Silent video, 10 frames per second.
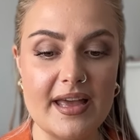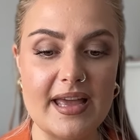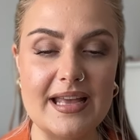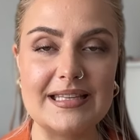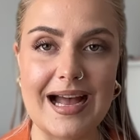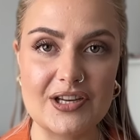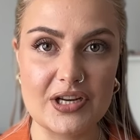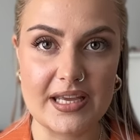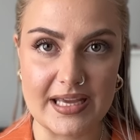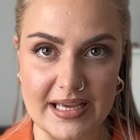it's
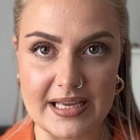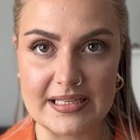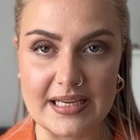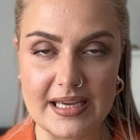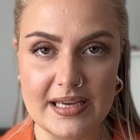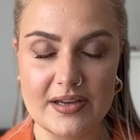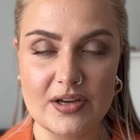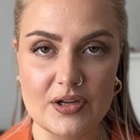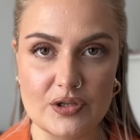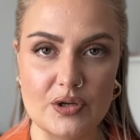actually easier
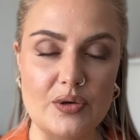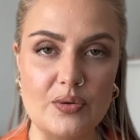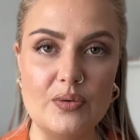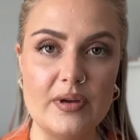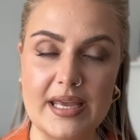to